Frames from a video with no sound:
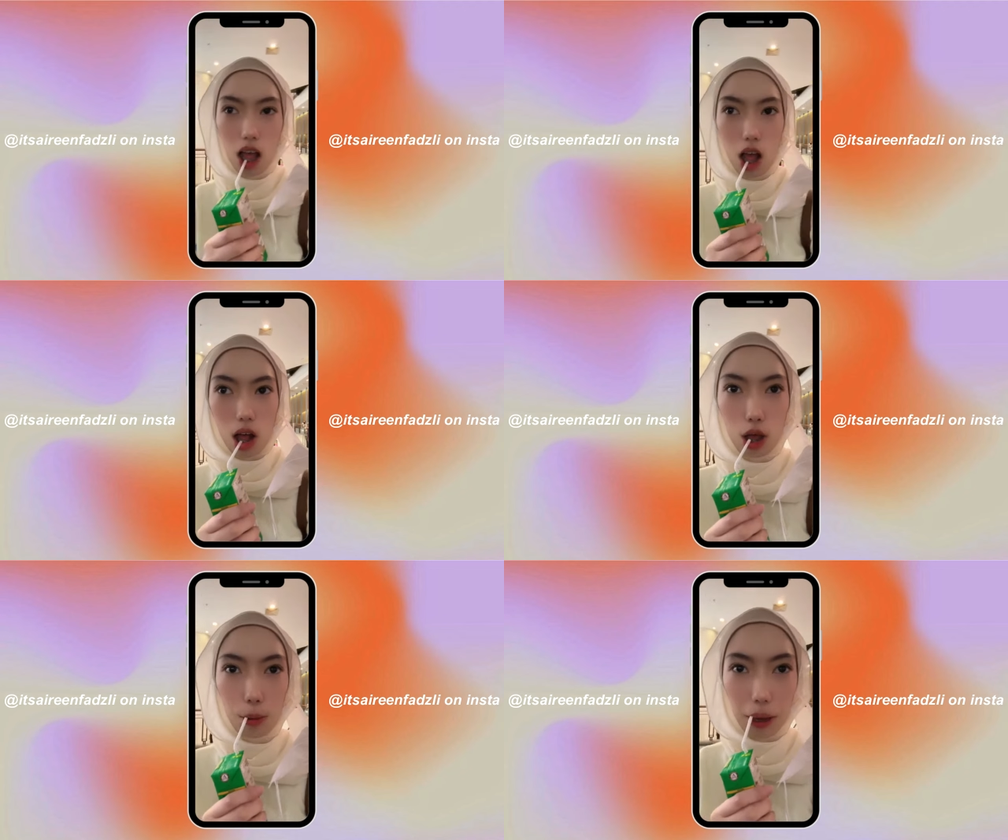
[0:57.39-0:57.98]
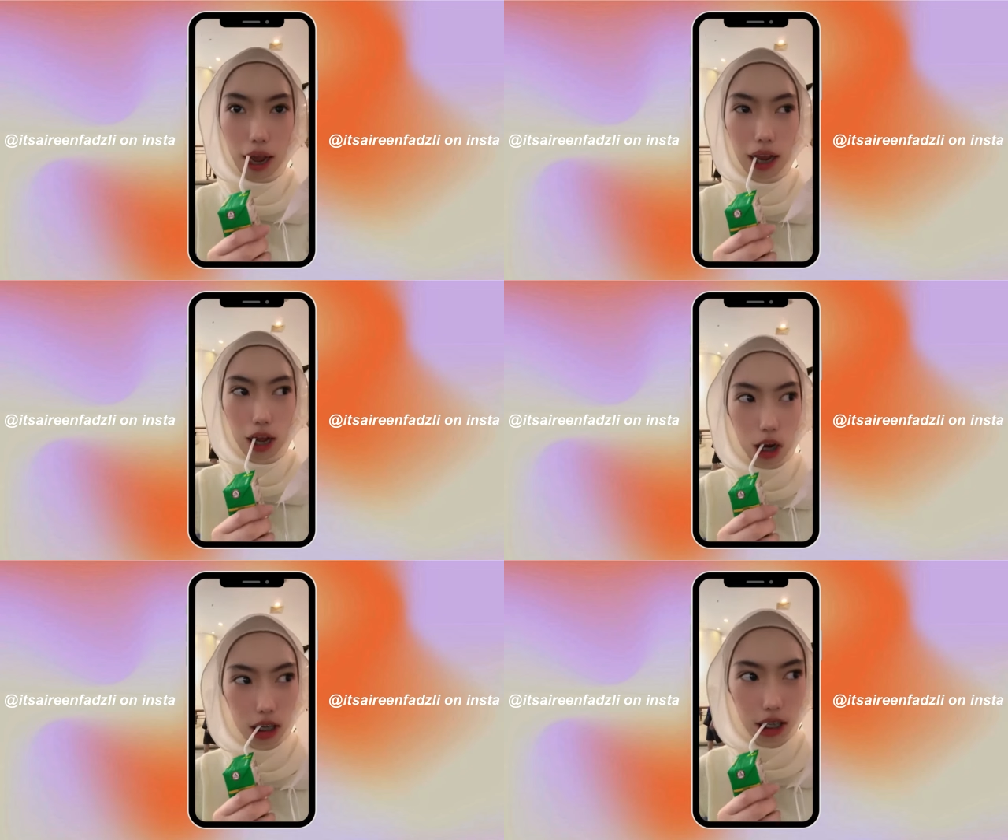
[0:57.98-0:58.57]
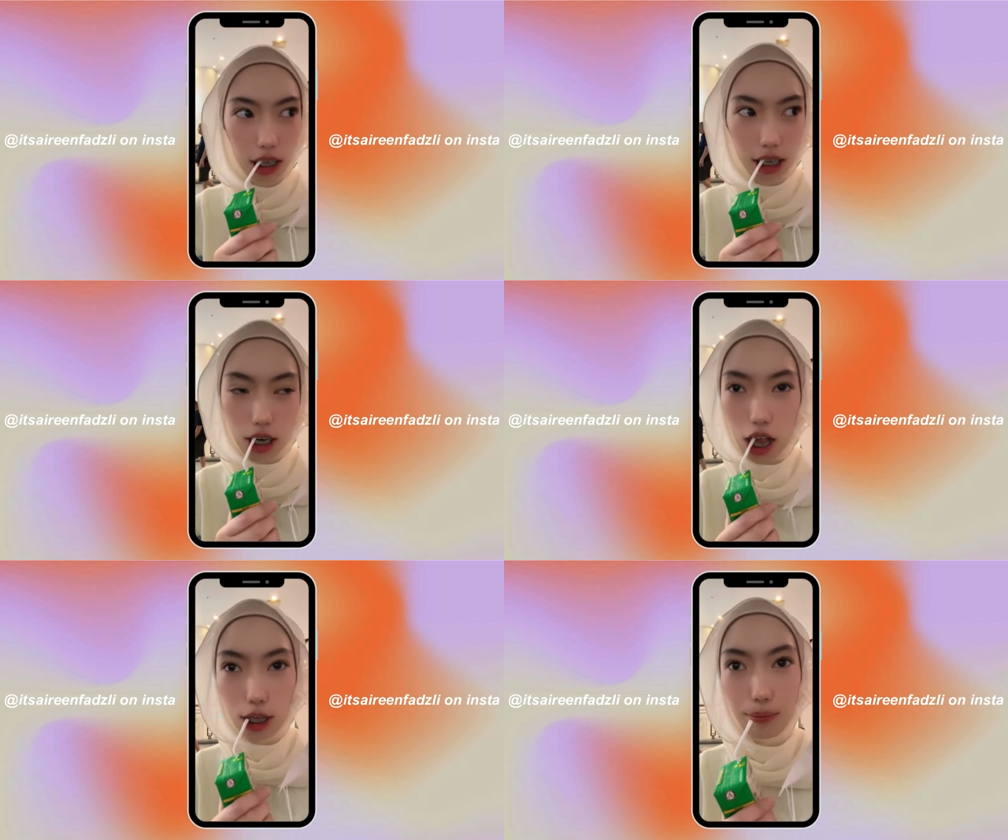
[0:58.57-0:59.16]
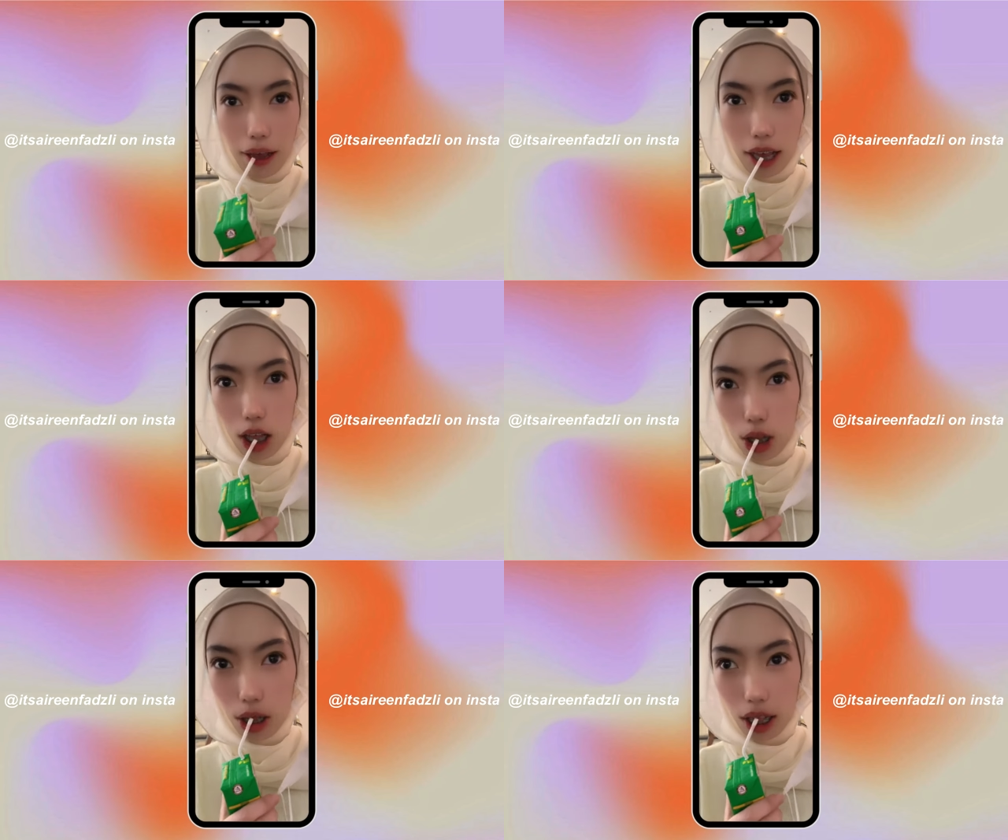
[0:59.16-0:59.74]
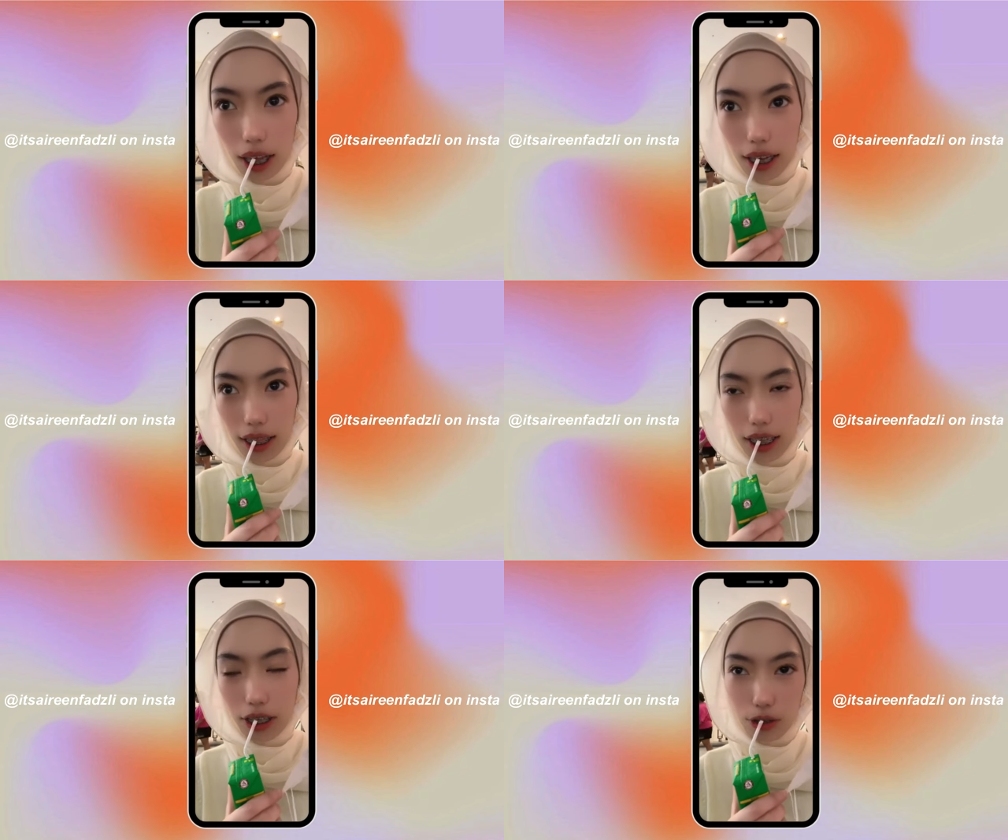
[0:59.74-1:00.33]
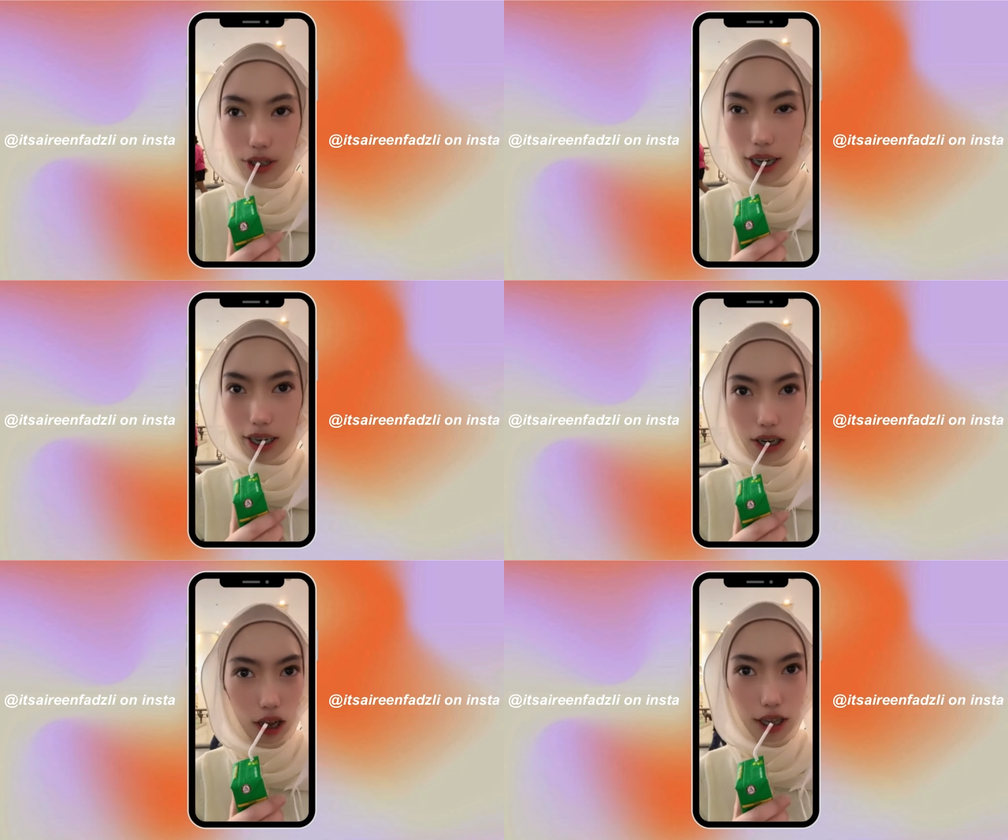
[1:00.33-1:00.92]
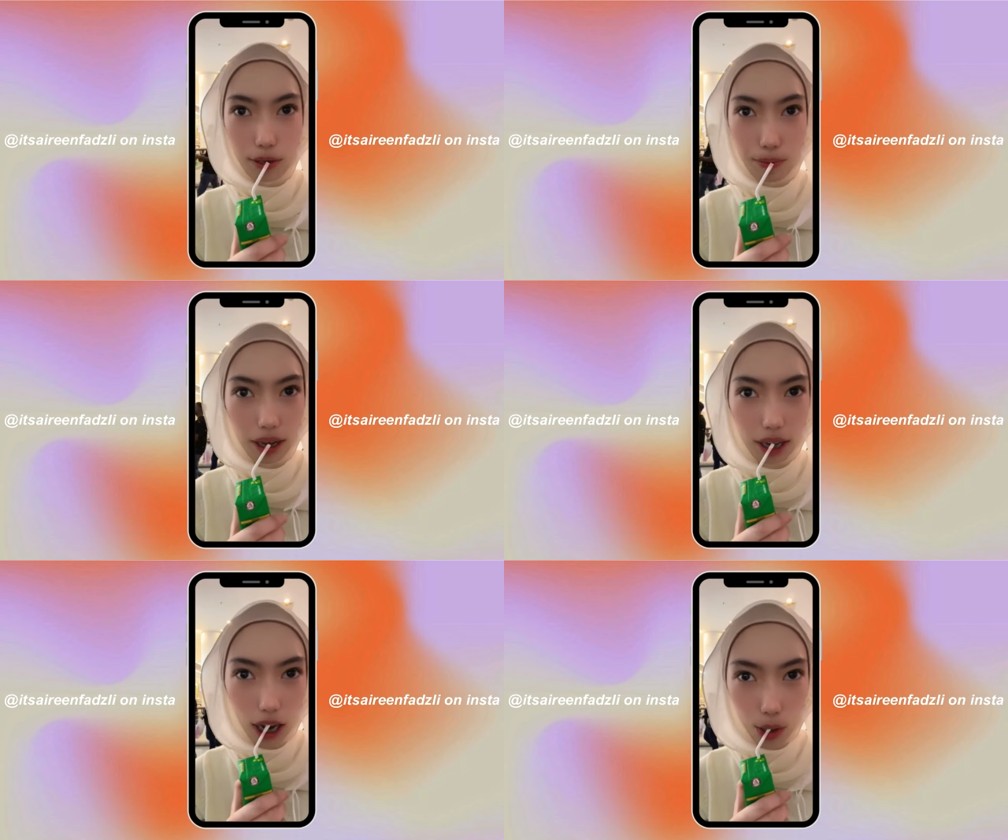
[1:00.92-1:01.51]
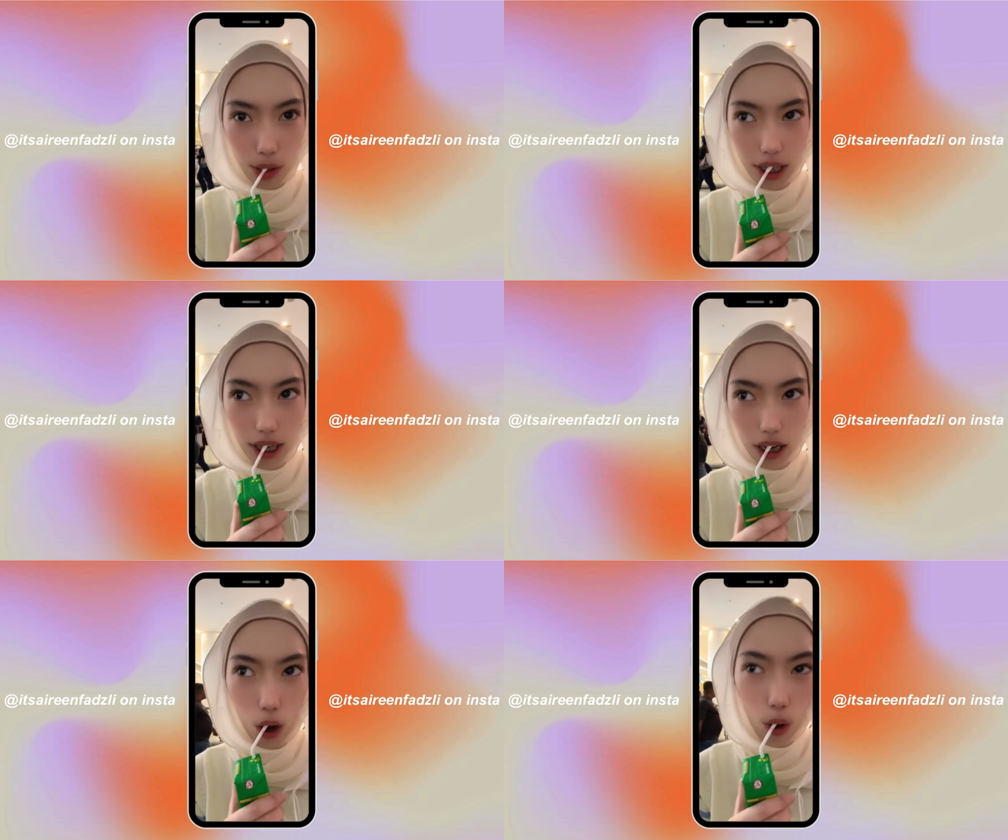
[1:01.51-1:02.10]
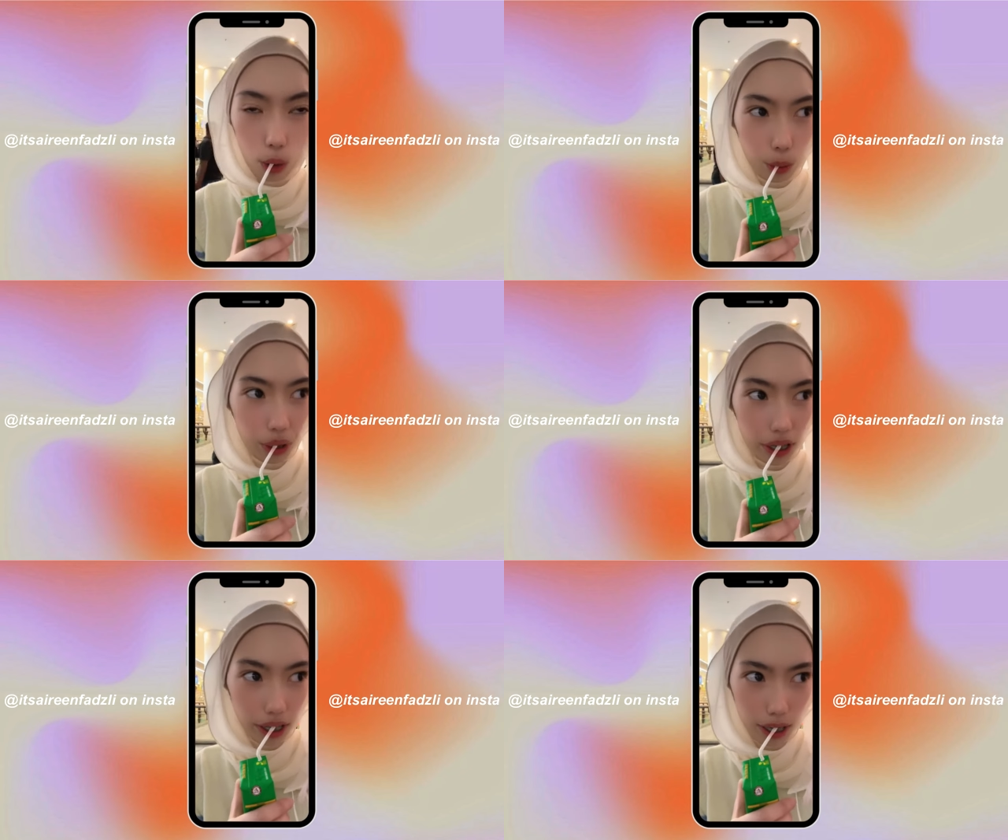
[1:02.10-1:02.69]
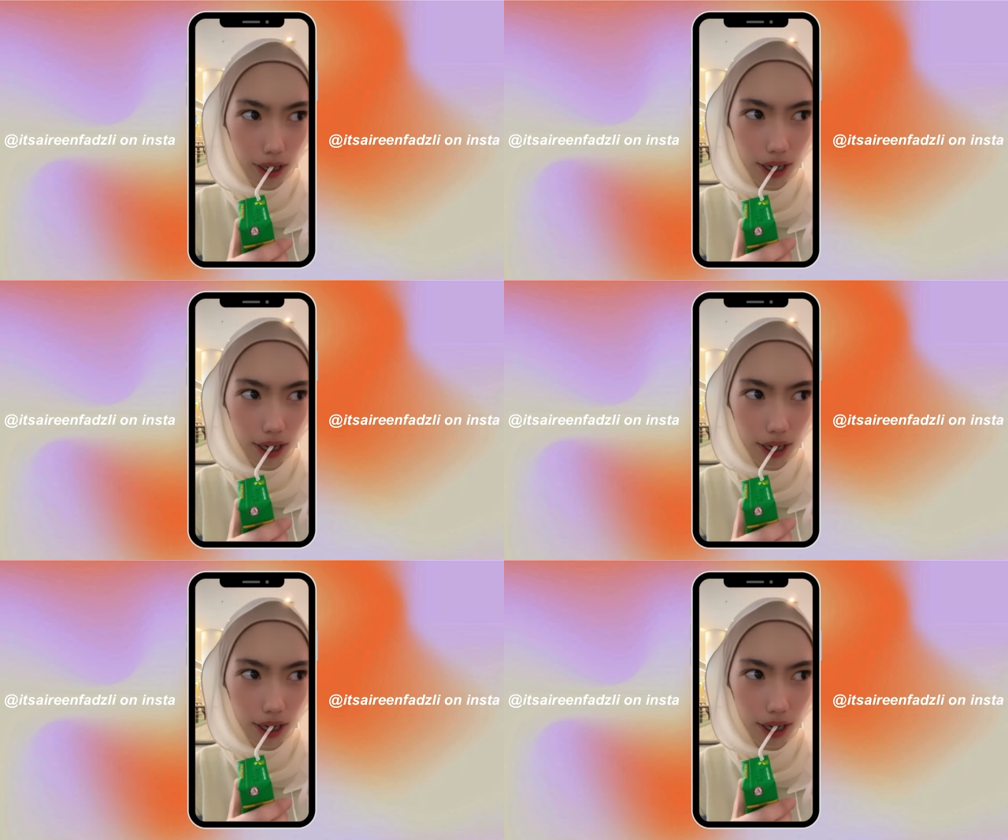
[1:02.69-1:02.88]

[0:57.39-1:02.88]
Okay, but I honestly did not expect, like literally I did not expect. I was like, oh really?